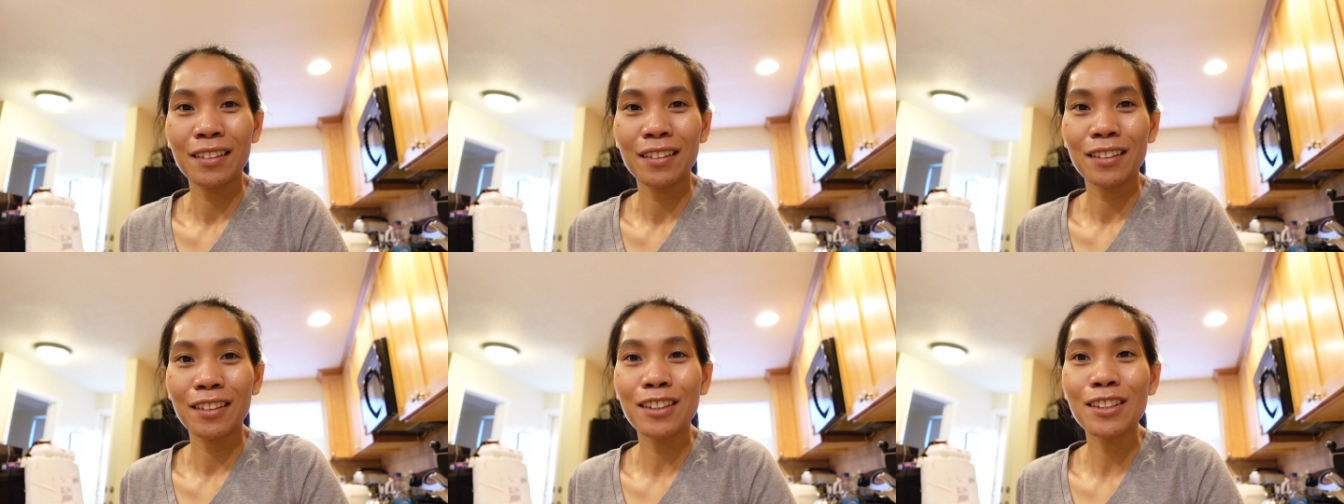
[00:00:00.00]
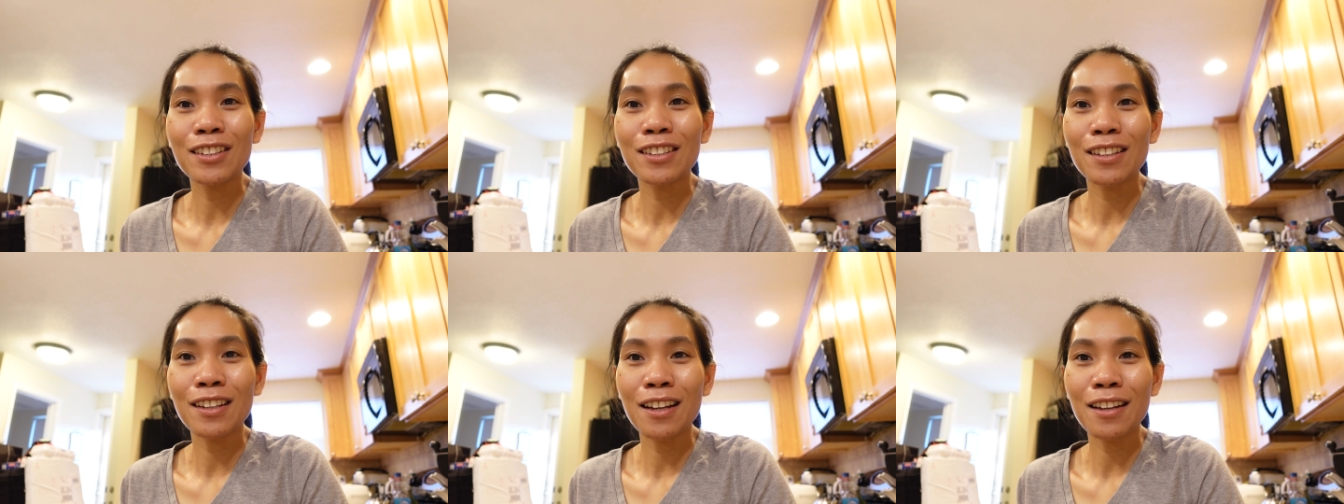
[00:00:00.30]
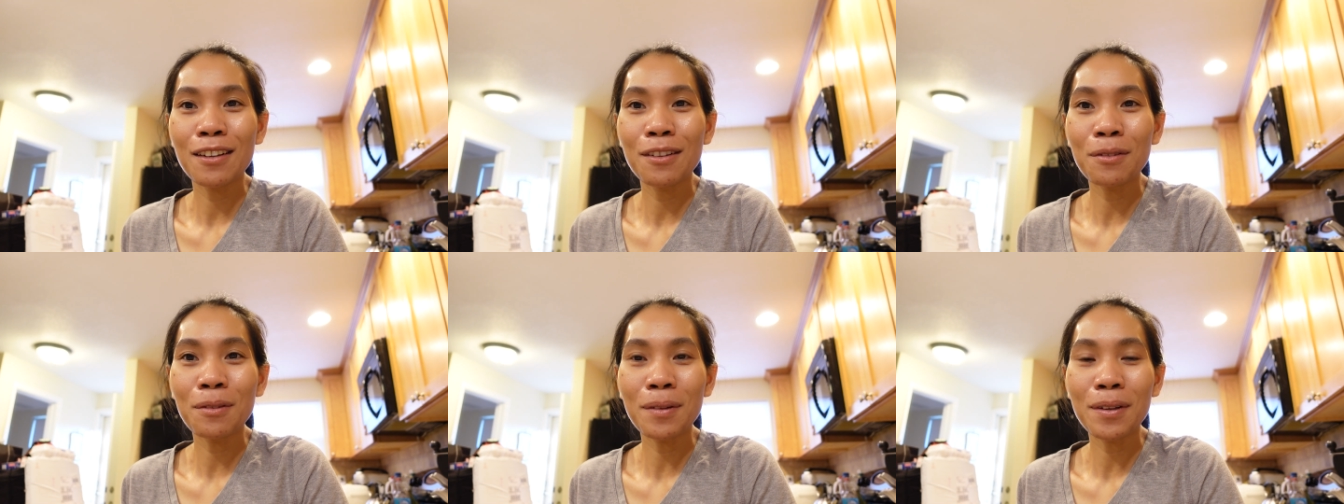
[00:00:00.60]
There's
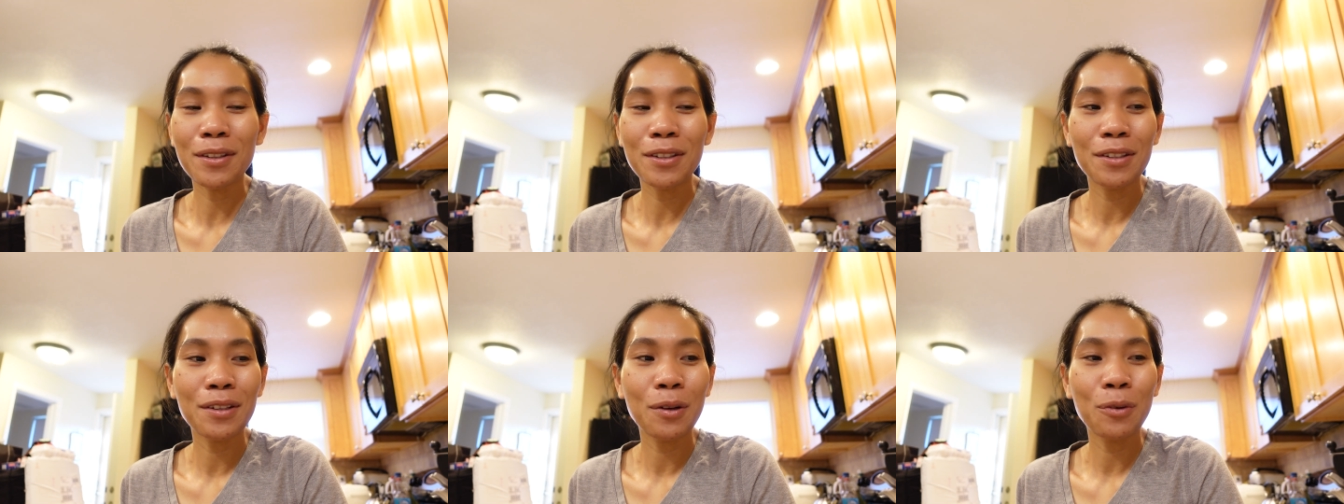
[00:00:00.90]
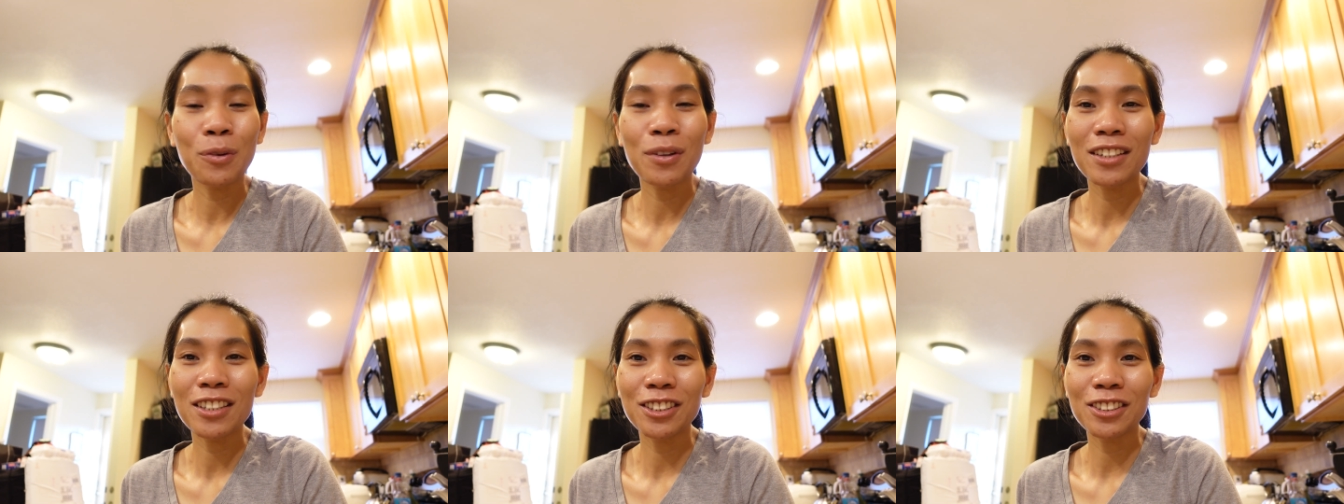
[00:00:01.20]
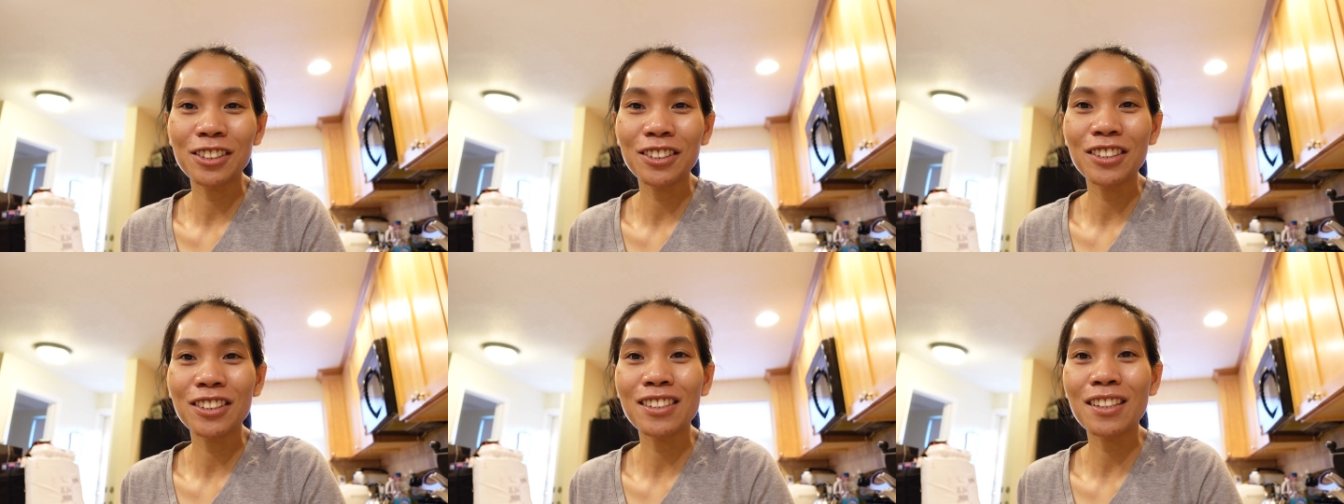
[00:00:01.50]
another more. I want to
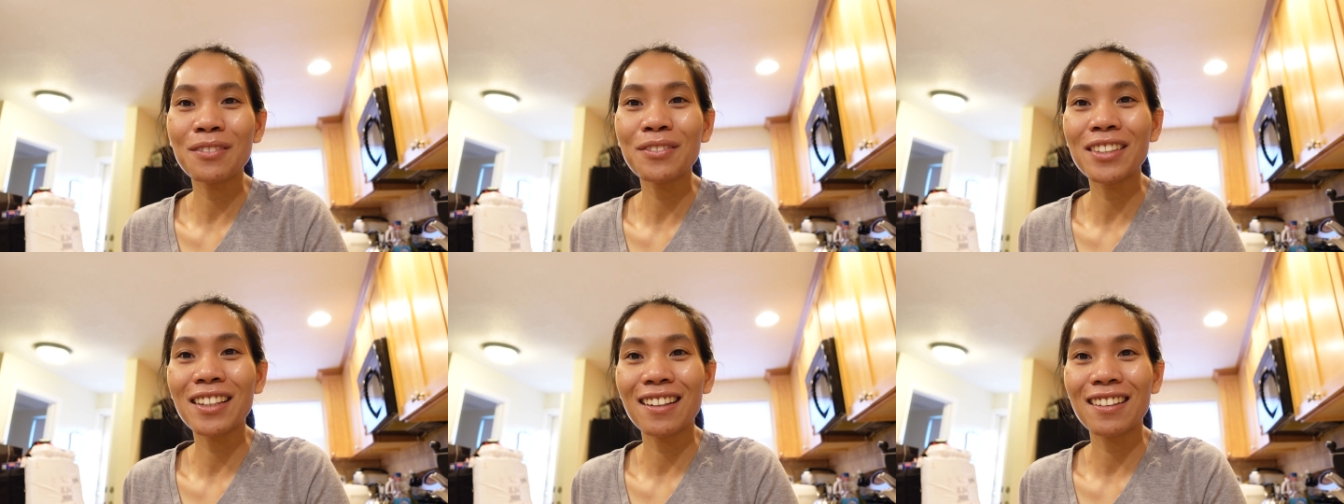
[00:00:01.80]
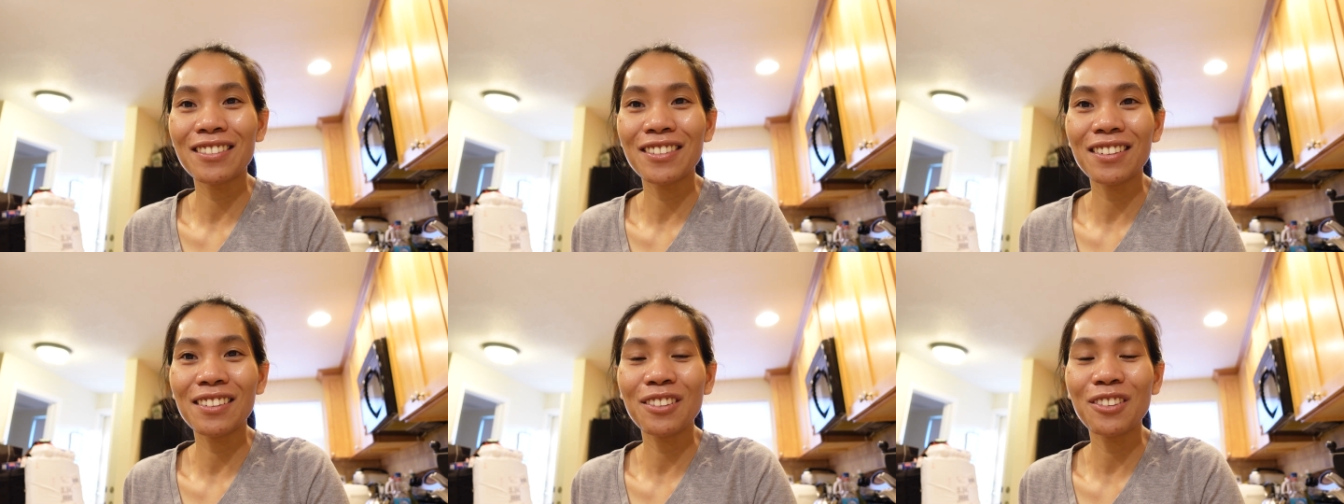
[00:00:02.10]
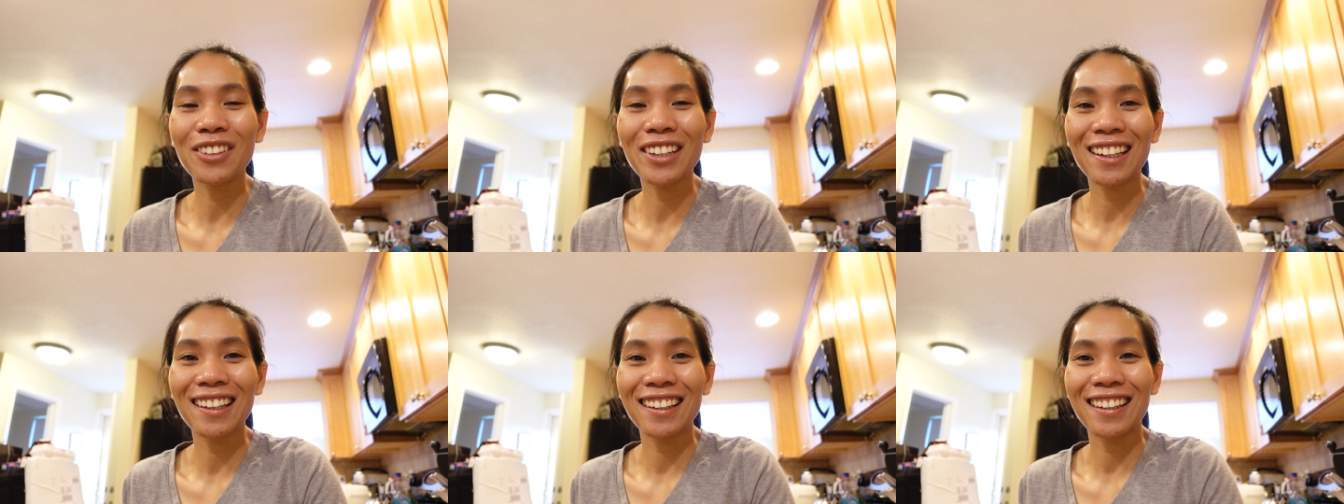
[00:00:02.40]
show you something real
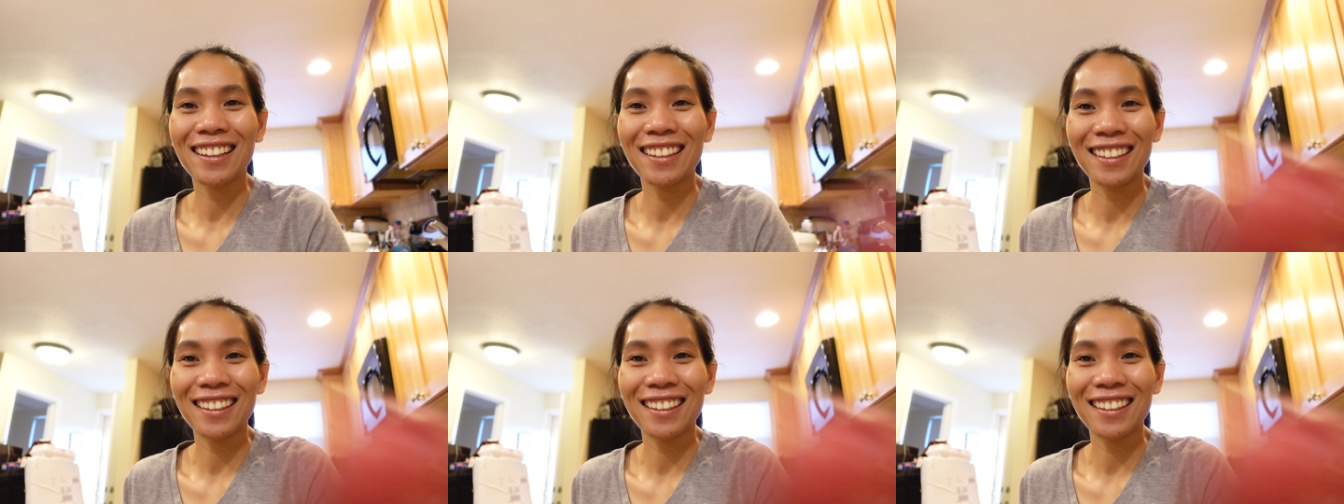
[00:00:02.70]
quick.